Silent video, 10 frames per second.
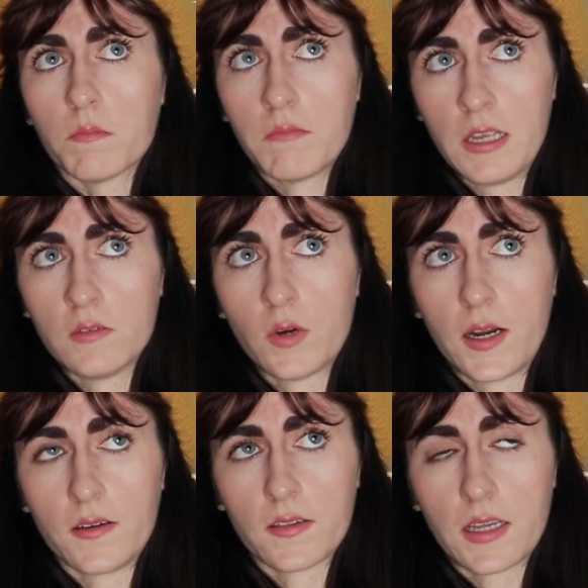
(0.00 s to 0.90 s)

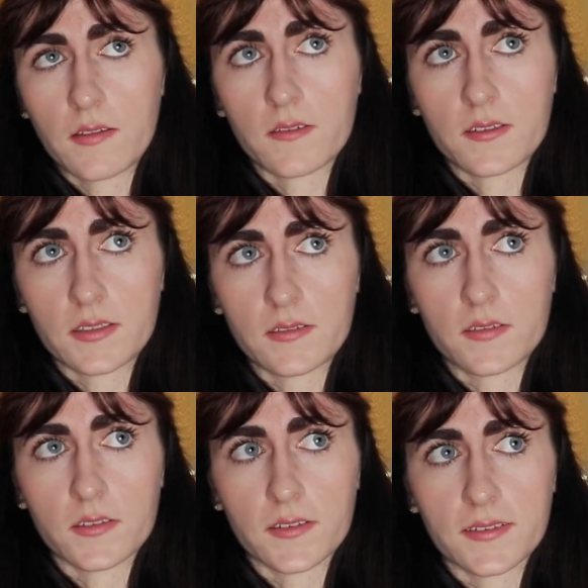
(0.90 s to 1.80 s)
Meanwhile, the other
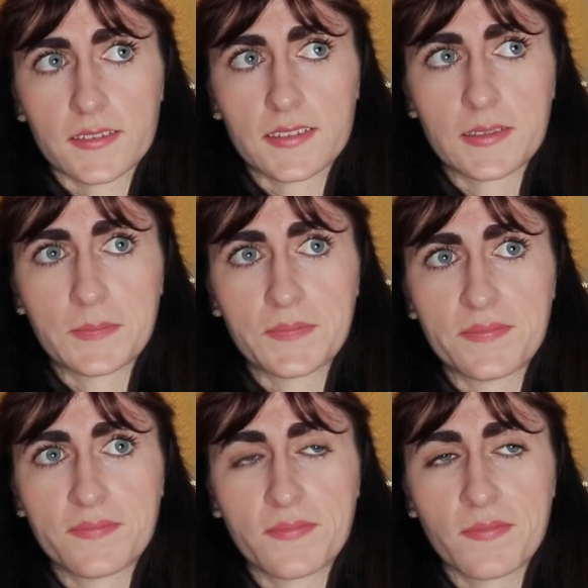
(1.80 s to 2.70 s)
sisters,
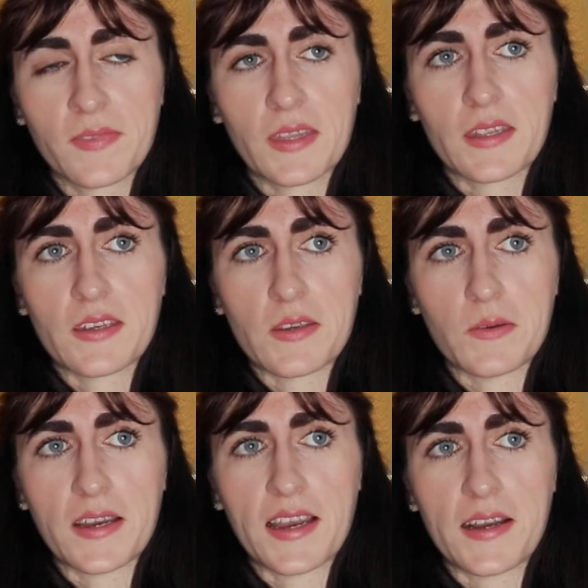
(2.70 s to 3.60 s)

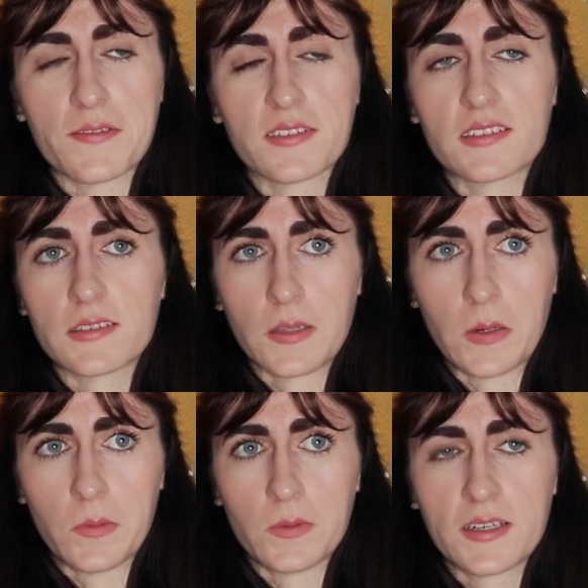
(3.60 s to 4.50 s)
you have
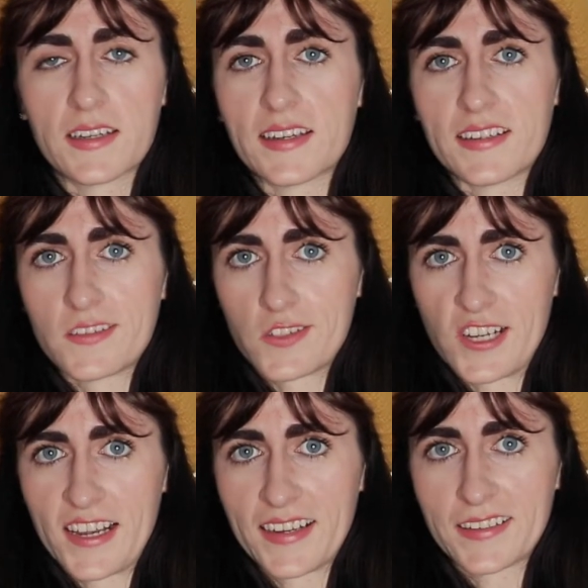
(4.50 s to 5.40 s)
Sloane and
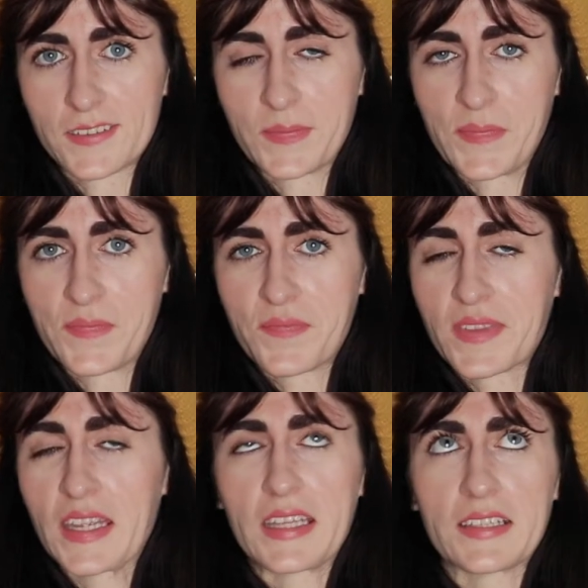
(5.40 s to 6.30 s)
Jane.
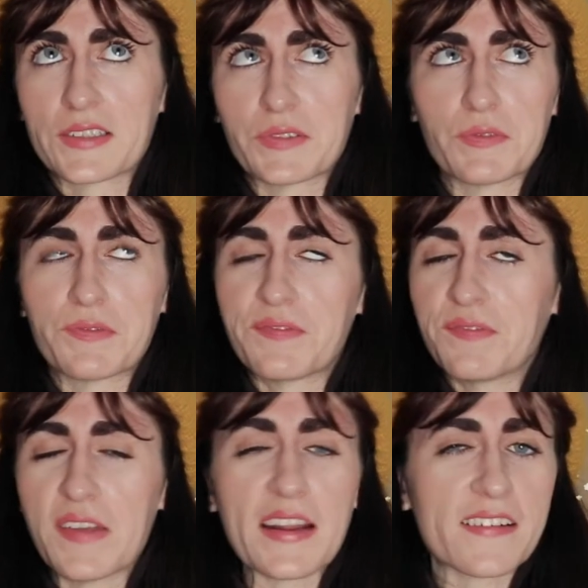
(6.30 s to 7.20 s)
It's
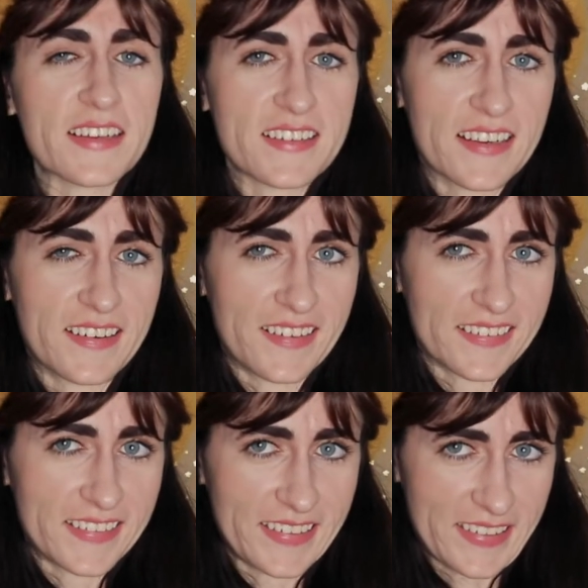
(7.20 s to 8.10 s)
very Jane
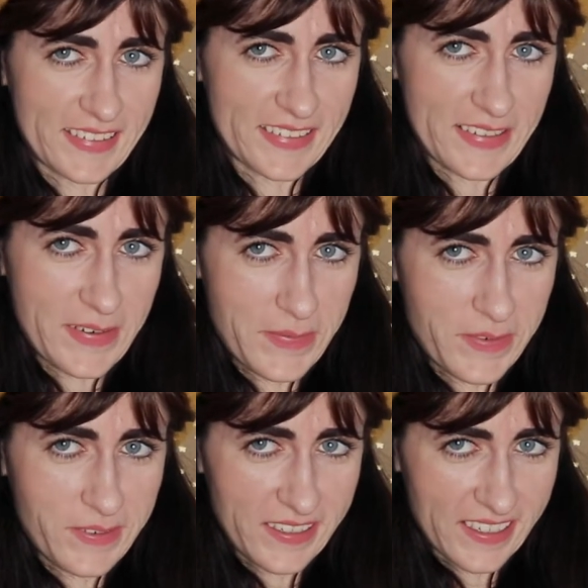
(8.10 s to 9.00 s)
Austen in
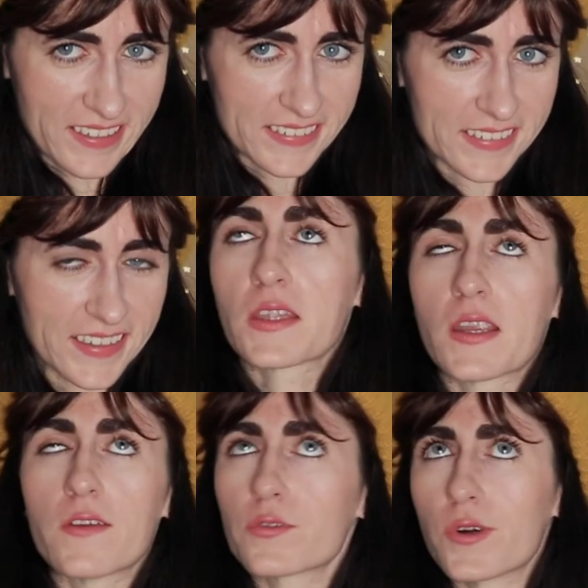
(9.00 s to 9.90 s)
some ways.
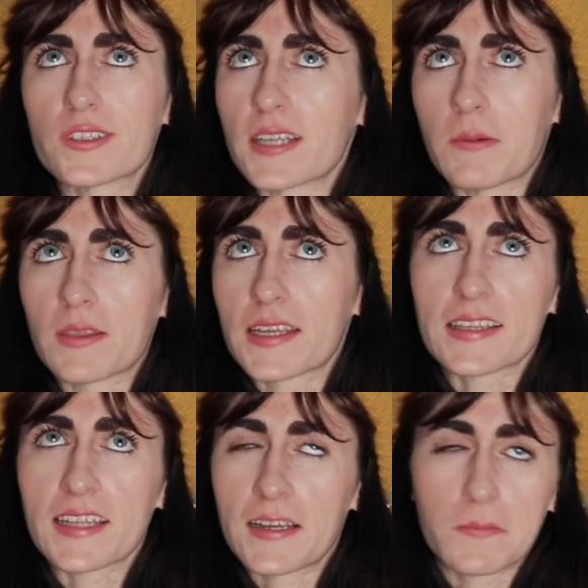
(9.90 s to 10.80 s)
Of course, I would
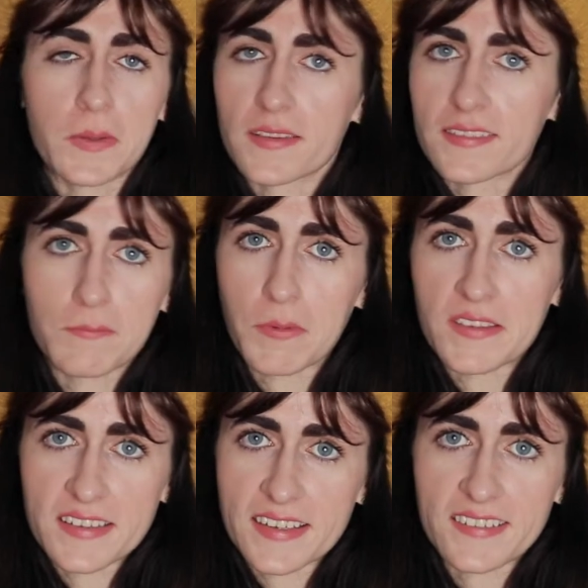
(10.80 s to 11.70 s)
think that, but
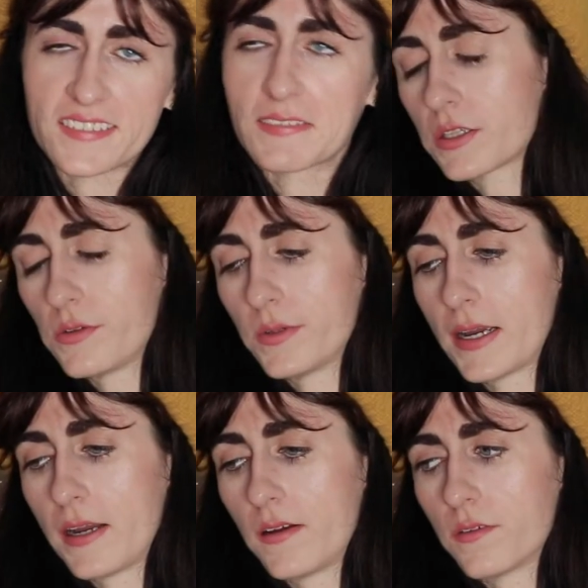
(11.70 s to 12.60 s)
still, you
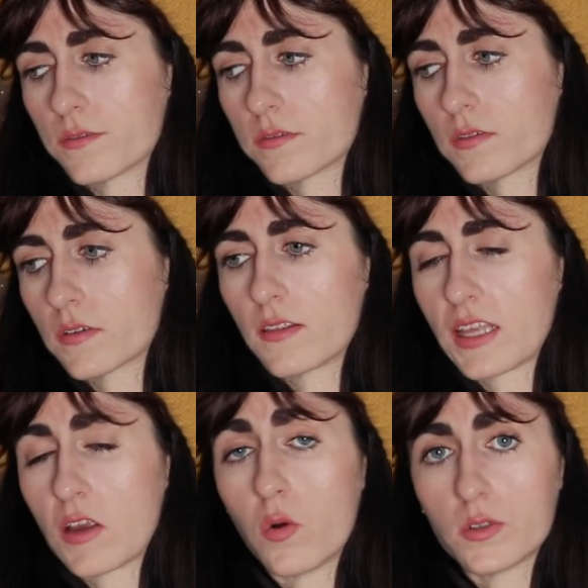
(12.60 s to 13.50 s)
have
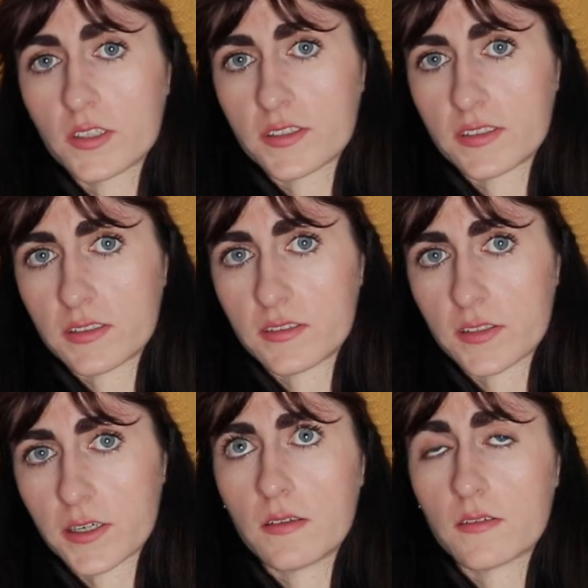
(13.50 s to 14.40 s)
the older
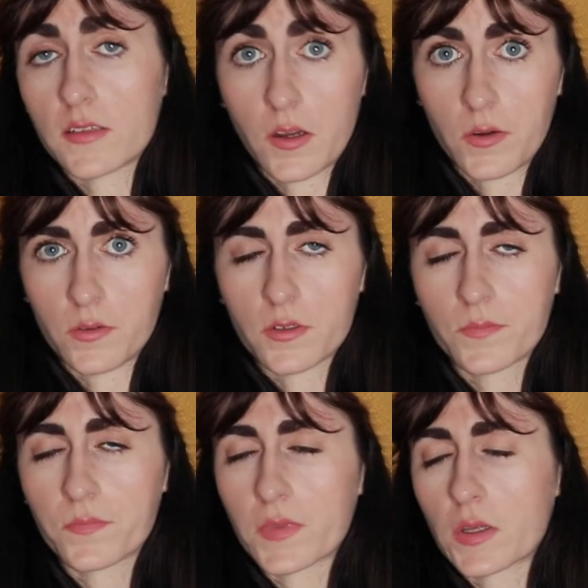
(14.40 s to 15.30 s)
sister, Sloane,
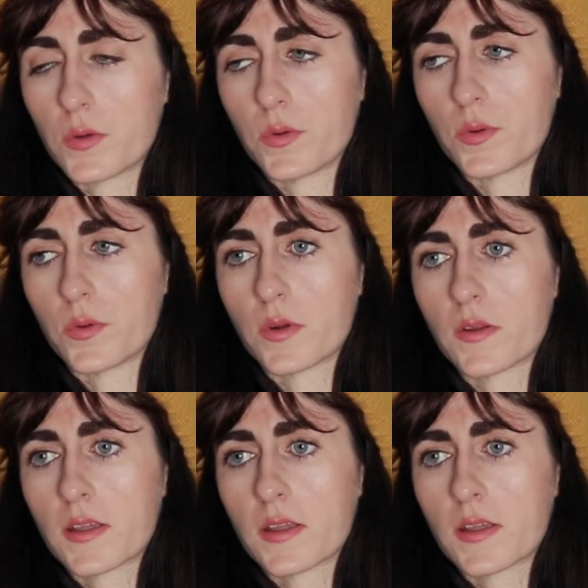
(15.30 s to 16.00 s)
who